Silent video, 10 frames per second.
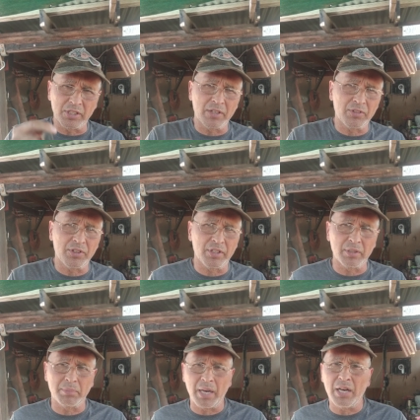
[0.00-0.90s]
and
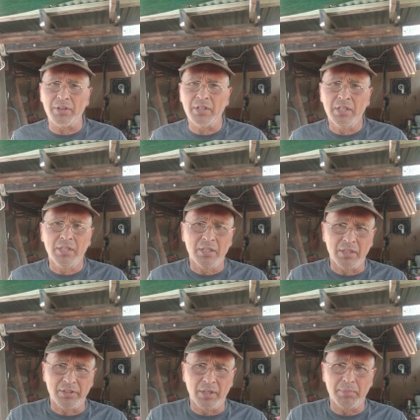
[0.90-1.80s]
everything about
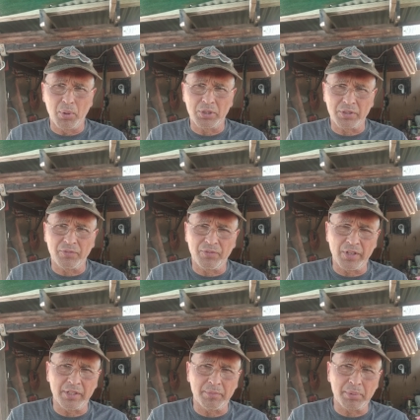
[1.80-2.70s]

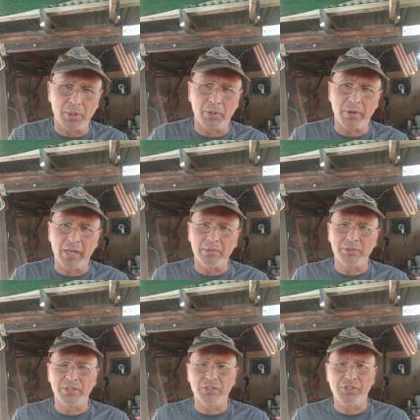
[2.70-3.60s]
abortion-funded
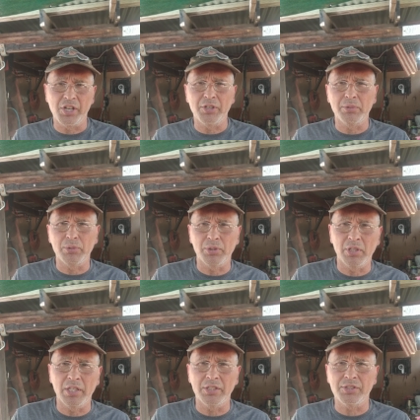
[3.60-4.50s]
programs and gender
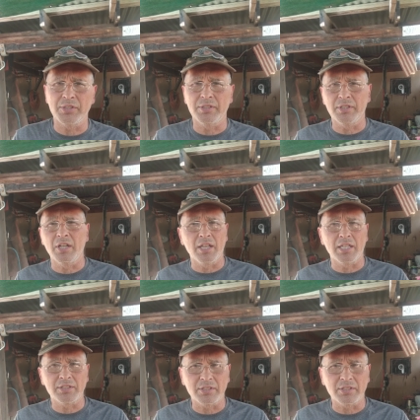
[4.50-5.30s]
mutilations and all that